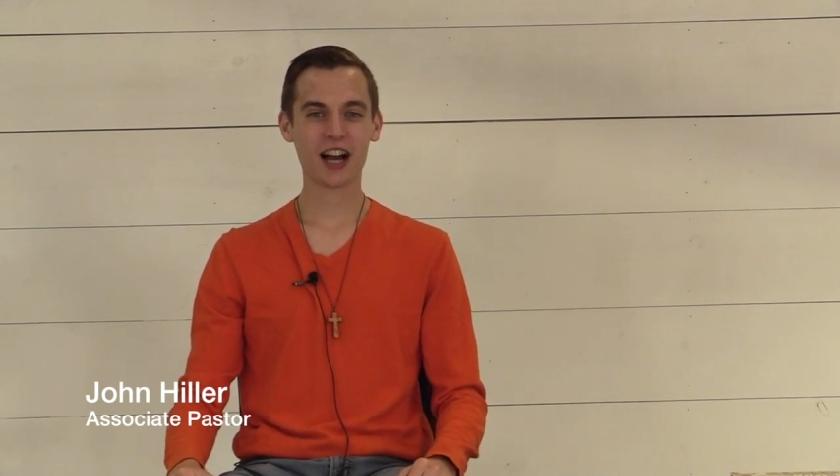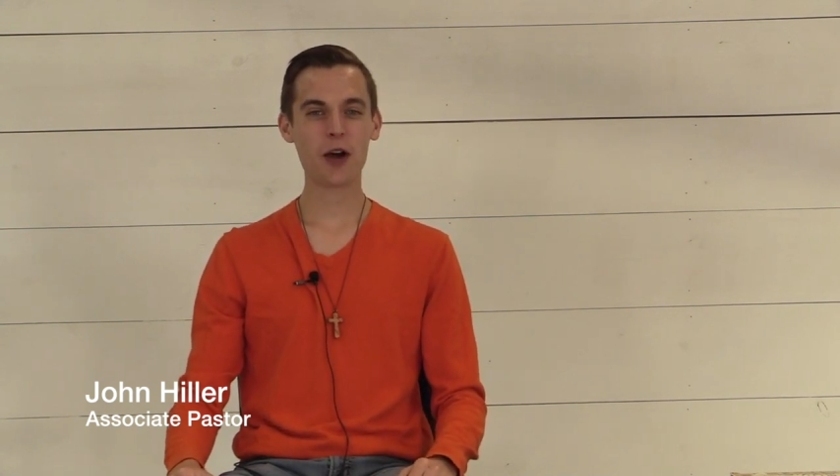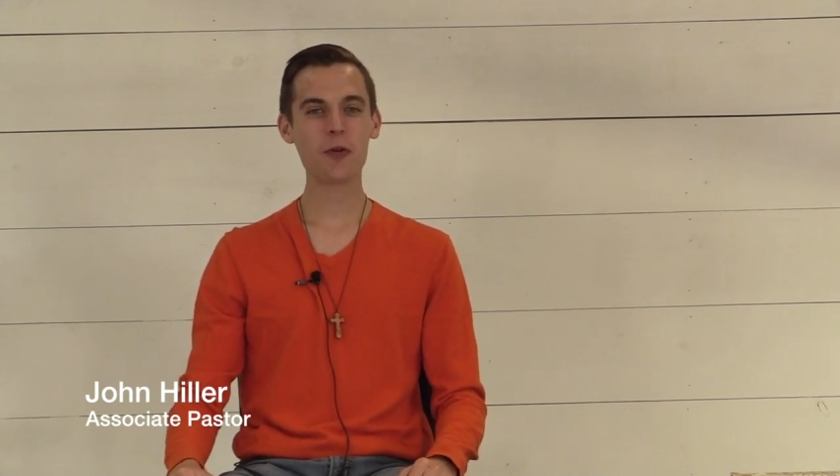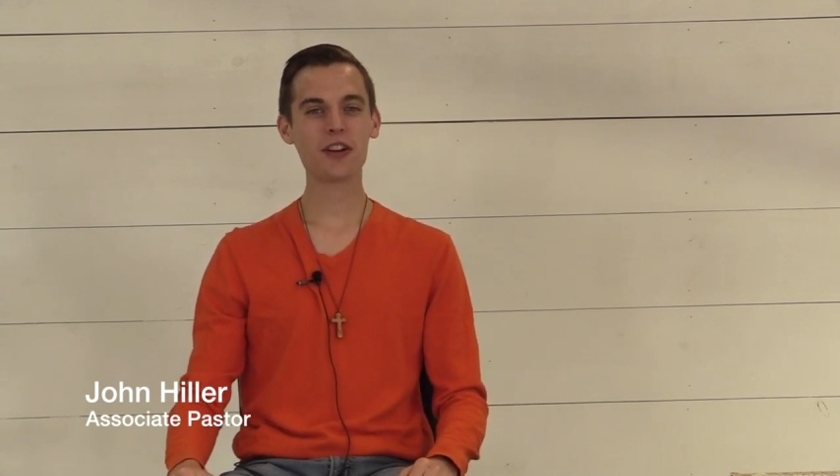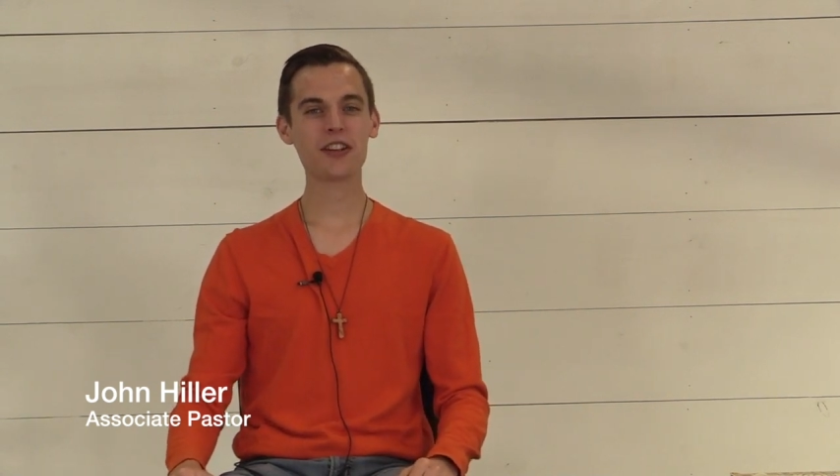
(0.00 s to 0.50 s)

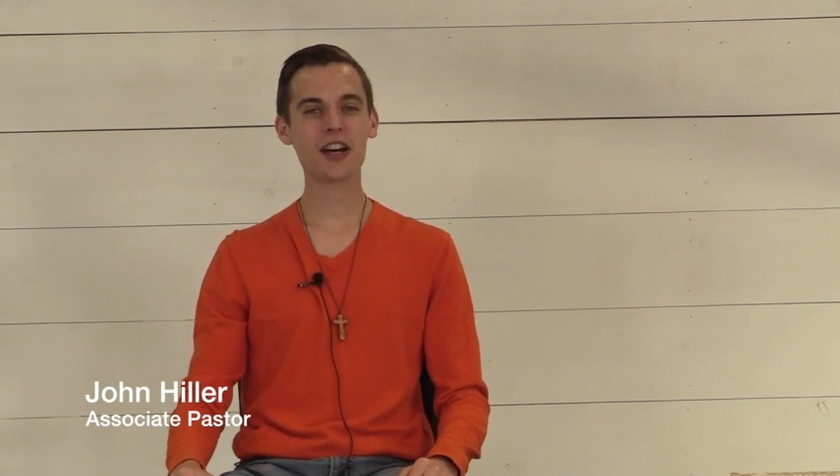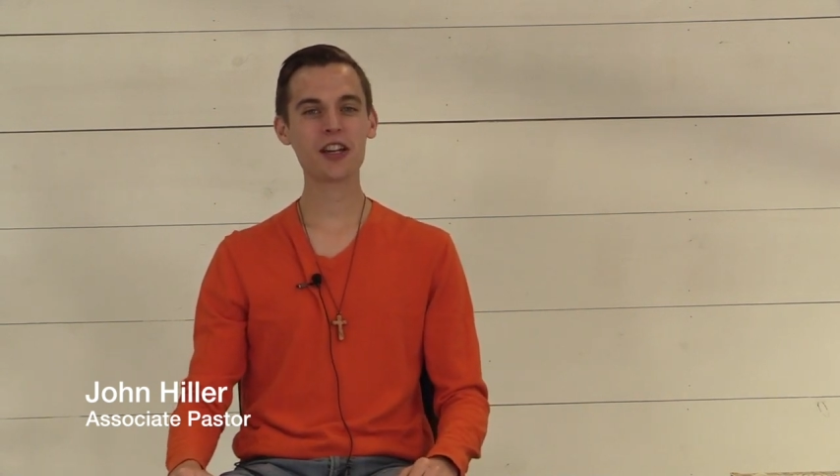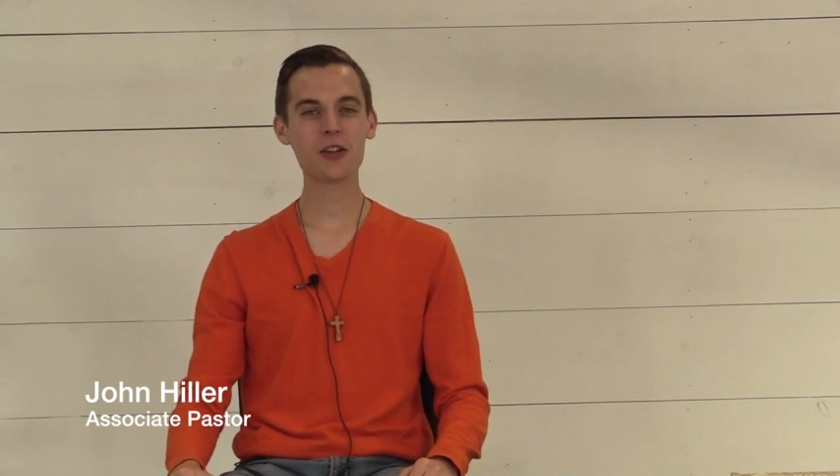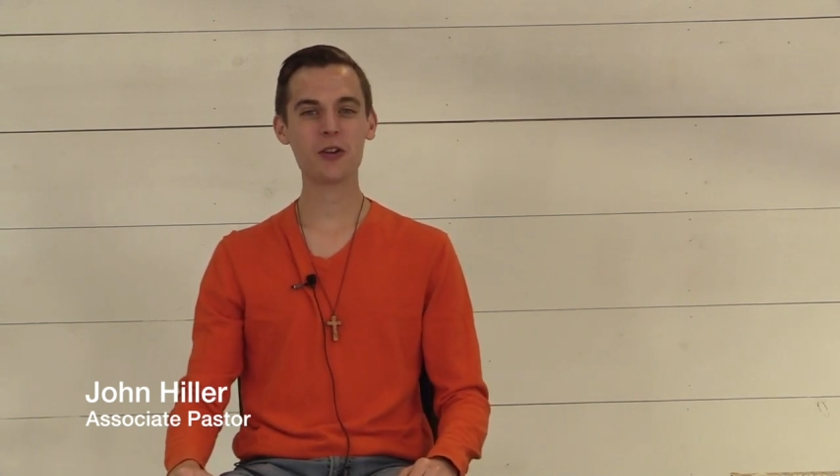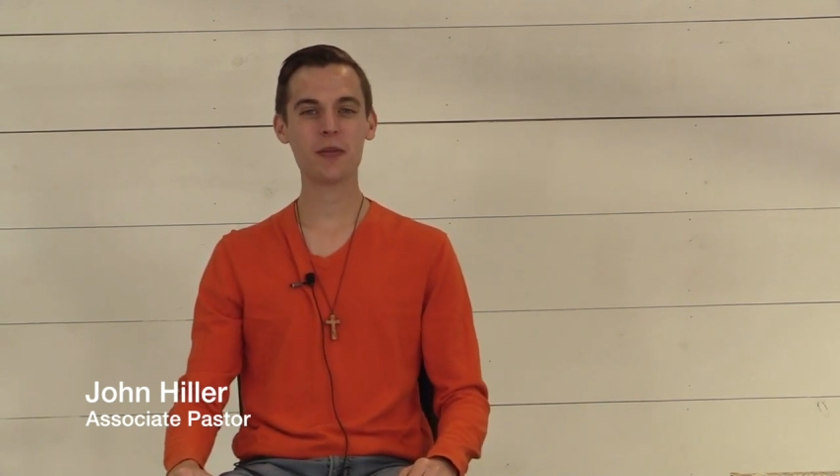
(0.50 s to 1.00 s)
I want to tell
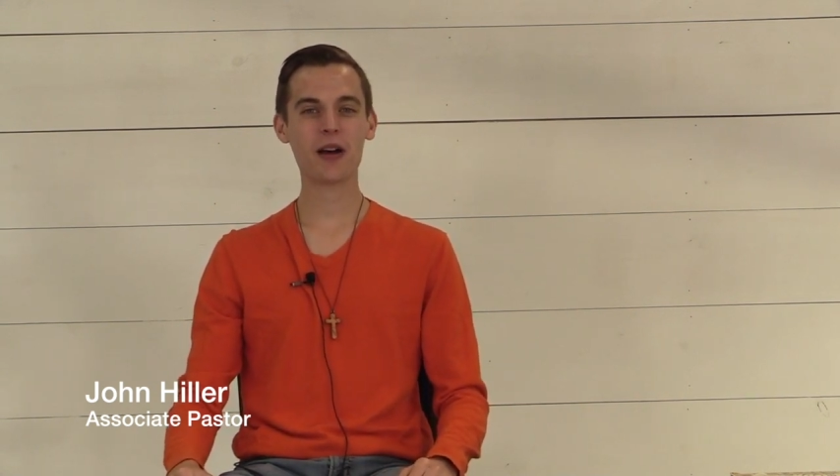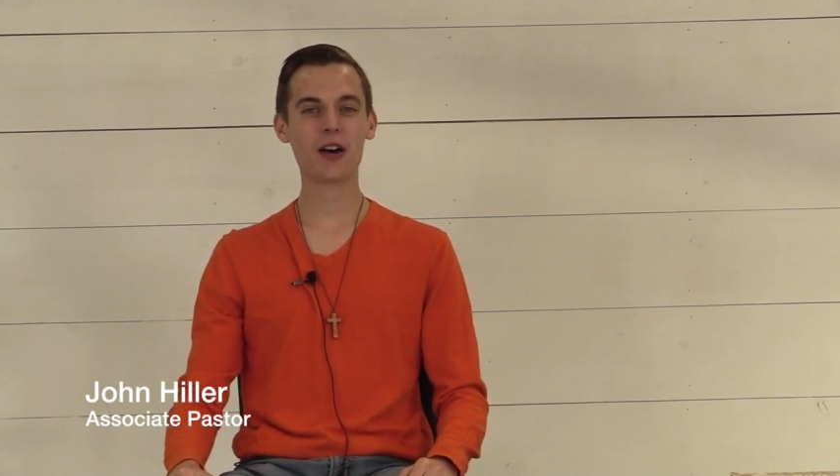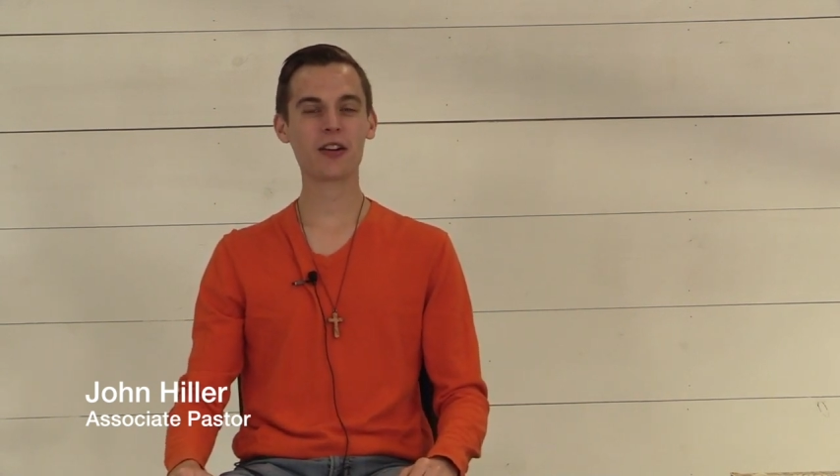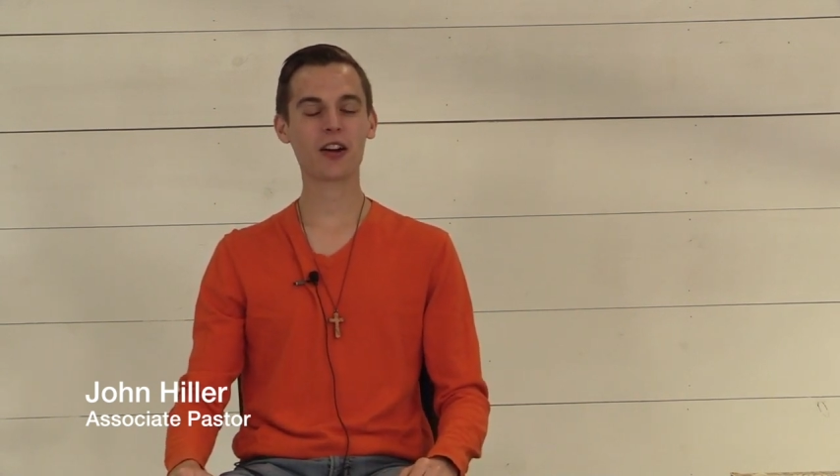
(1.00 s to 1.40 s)
you about